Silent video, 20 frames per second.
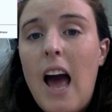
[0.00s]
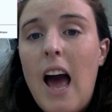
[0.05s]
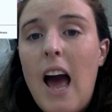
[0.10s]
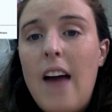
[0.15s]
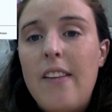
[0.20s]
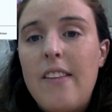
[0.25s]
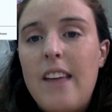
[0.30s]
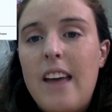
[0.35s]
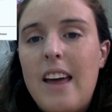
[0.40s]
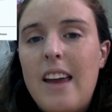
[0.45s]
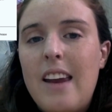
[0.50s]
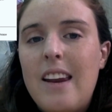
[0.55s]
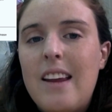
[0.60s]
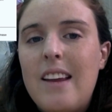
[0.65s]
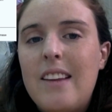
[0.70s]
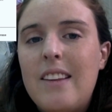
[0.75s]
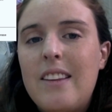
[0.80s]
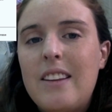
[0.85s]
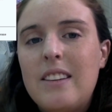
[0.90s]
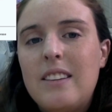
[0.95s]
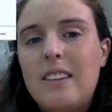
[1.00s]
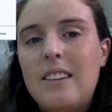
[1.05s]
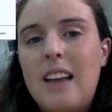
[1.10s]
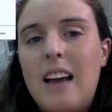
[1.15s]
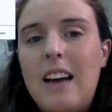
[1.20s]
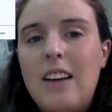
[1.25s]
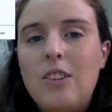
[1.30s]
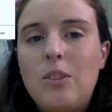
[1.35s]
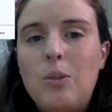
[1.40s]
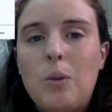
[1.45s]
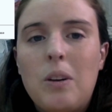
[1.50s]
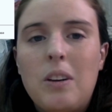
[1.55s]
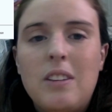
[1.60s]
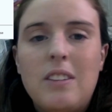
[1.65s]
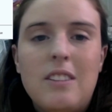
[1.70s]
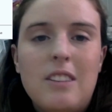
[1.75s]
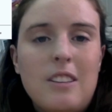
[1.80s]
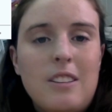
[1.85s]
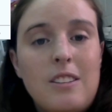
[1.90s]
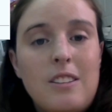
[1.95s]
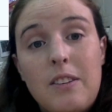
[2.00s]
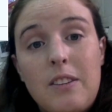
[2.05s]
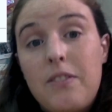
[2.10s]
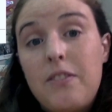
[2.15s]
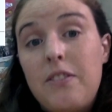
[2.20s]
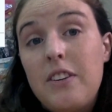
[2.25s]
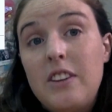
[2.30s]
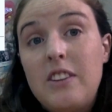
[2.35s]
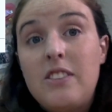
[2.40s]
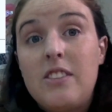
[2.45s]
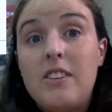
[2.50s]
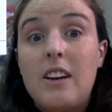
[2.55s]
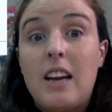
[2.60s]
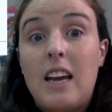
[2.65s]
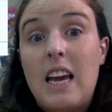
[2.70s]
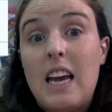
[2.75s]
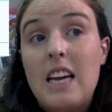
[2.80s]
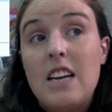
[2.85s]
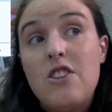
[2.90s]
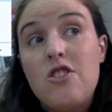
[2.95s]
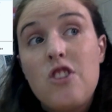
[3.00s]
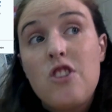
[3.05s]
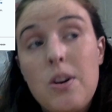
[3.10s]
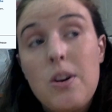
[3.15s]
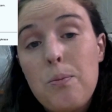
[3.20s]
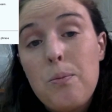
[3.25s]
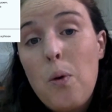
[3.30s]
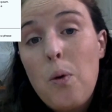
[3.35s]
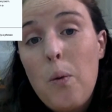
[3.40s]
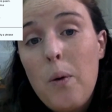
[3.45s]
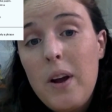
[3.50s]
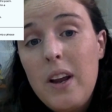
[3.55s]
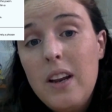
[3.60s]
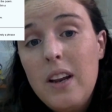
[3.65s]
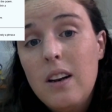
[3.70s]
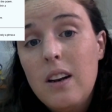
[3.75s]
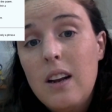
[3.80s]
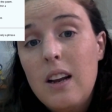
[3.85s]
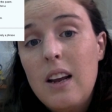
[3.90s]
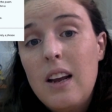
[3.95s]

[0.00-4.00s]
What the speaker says: And then this last one is the sophistication point.